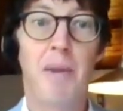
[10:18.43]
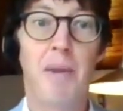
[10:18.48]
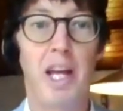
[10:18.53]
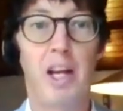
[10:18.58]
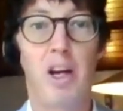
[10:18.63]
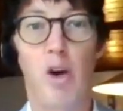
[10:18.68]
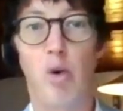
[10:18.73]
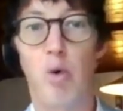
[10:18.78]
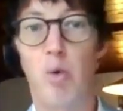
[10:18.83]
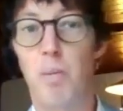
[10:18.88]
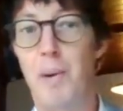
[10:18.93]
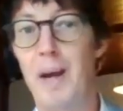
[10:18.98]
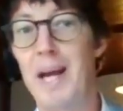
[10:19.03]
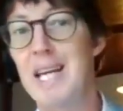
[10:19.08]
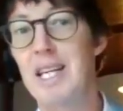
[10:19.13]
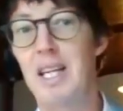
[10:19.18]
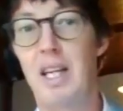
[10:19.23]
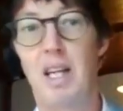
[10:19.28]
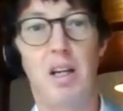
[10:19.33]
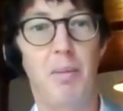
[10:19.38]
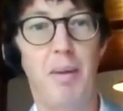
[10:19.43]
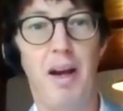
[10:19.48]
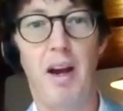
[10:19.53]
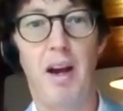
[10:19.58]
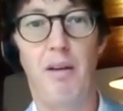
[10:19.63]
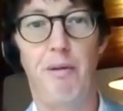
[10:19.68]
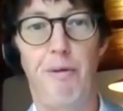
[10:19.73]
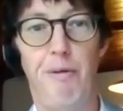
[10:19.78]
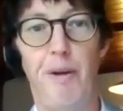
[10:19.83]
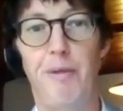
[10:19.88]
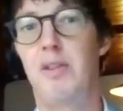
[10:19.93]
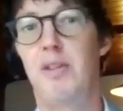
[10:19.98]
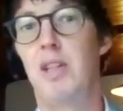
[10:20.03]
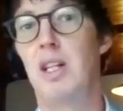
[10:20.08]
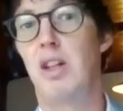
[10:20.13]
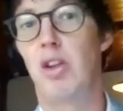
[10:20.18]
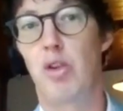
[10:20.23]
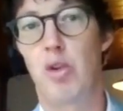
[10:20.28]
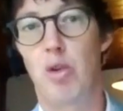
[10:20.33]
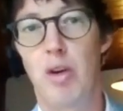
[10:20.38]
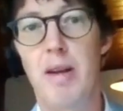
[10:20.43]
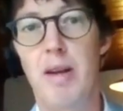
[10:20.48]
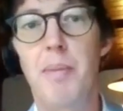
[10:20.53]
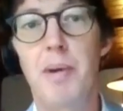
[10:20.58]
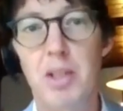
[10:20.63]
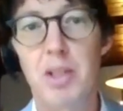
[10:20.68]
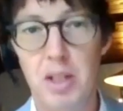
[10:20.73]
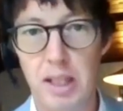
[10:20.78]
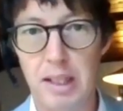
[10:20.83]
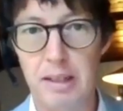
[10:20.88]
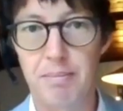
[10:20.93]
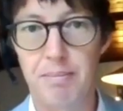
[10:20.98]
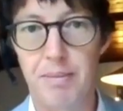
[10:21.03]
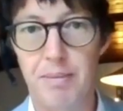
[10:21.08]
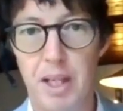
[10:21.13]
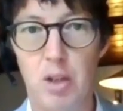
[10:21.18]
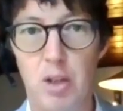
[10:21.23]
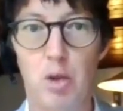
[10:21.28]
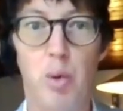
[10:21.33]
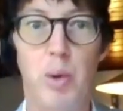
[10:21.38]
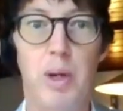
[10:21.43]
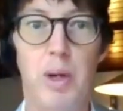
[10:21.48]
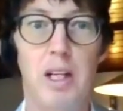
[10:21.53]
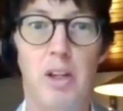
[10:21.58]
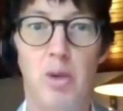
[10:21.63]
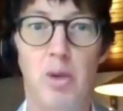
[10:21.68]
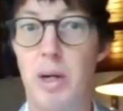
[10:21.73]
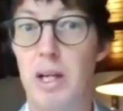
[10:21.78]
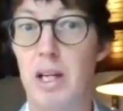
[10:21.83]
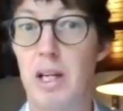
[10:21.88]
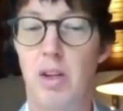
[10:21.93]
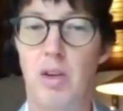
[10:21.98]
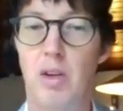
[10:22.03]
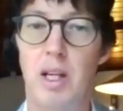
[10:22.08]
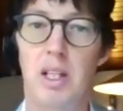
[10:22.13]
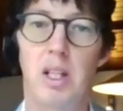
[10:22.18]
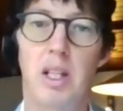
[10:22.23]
and it'll peak at about 53% in 2023.